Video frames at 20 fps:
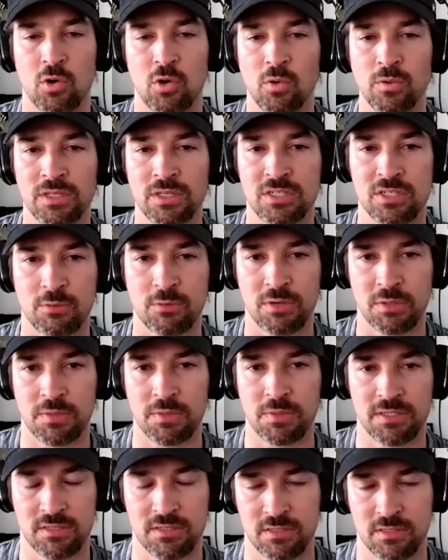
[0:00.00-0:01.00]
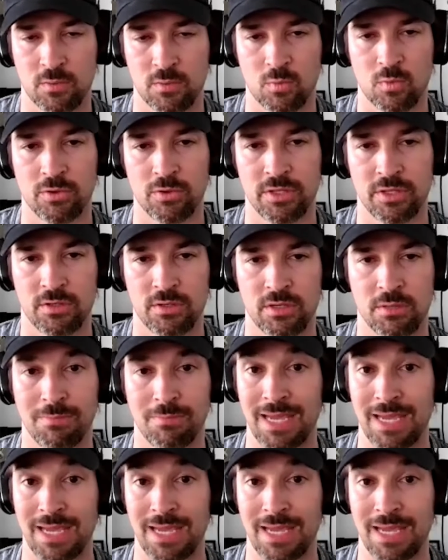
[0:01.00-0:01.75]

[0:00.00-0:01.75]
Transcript: only so many places in the world that you can